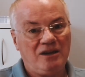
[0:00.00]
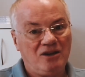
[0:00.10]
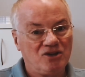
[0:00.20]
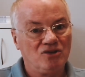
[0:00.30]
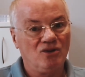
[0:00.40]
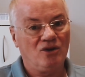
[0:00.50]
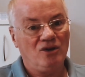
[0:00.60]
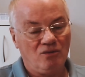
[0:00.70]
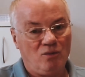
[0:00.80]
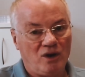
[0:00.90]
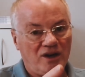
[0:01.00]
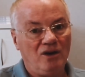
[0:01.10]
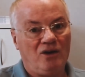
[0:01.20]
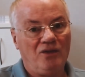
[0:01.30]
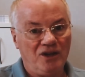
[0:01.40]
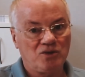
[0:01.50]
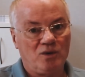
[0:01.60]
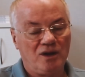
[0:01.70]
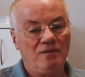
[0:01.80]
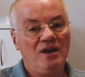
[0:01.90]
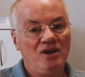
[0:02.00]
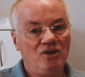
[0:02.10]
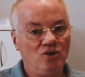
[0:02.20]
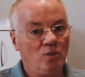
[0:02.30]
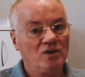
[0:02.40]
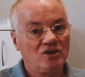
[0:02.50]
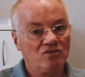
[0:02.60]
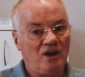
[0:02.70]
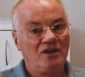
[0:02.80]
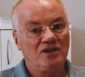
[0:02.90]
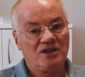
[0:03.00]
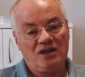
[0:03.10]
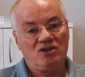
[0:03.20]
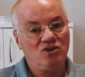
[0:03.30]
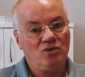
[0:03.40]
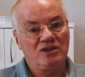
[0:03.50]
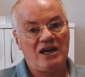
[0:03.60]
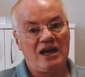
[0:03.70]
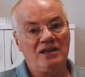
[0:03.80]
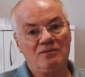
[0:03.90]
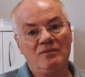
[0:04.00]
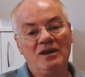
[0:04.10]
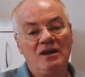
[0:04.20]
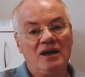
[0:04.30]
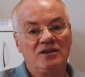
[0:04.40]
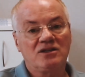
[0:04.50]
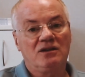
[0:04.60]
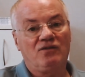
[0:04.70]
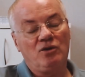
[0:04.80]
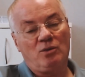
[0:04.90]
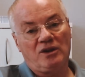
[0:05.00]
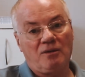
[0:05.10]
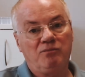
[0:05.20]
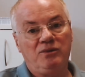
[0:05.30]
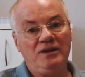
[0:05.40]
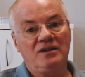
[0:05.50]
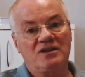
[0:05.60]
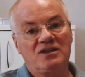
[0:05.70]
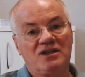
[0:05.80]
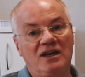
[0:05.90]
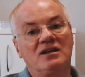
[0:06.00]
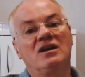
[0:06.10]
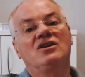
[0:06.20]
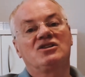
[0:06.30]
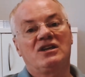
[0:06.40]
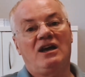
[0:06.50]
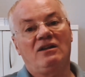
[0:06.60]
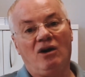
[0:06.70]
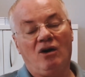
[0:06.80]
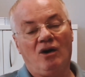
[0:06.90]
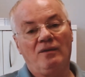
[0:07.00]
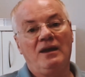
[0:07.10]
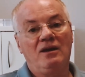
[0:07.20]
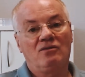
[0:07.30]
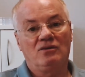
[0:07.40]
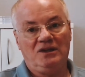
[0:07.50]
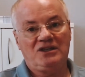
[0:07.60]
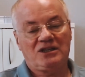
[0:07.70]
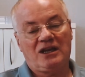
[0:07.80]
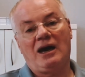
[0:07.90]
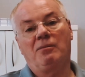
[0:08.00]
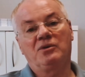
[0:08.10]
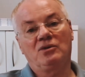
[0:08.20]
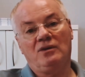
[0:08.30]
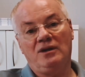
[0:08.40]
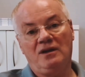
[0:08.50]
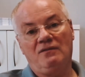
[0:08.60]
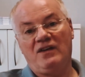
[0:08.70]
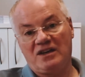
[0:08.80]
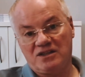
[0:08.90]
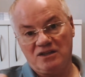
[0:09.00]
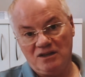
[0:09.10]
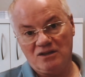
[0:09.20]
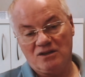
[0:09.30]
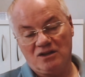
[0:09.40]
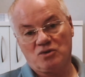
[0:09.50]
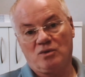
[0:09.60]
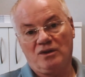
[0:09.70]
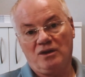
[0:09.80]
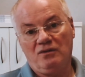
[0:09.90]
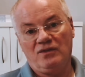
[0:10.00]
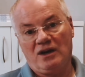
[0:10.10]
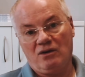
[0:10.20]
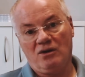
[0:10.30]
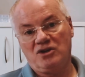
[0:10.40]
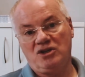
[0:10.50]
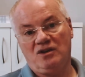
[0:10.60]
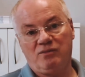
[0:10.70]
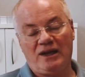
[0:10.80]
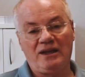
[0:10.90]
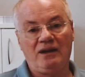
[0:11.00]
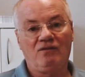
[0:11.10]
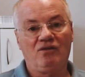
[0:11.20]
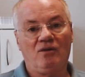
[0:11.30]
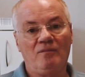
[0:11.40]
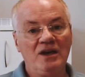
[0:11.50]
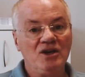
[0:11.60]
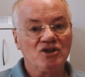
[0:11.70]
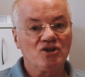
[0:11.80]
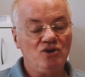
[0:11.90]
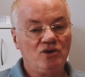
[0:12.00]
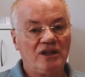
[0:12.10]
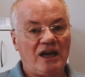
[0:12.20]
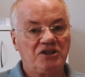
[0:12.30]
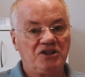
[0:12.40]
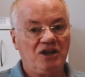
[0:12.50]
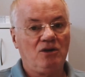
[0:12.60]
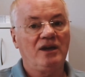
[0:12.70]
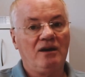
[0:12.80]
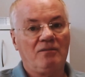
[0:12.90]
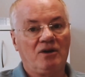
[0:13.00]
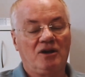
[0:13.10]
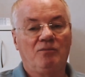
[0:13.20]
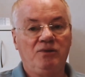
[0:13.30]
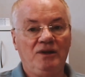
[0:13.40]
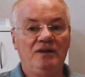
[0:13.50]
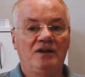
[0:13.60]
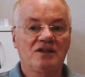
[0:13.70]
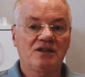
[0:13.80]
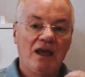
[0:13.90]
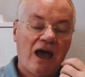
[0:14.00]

because you're working on this one. You don't want to run, say, 2 in tandem, and so therefore you want to complete this site, sell it on, release the capital, and then invest it into this one that you've now achieved planning for. So you can actually say, okay, I'm going to complete this,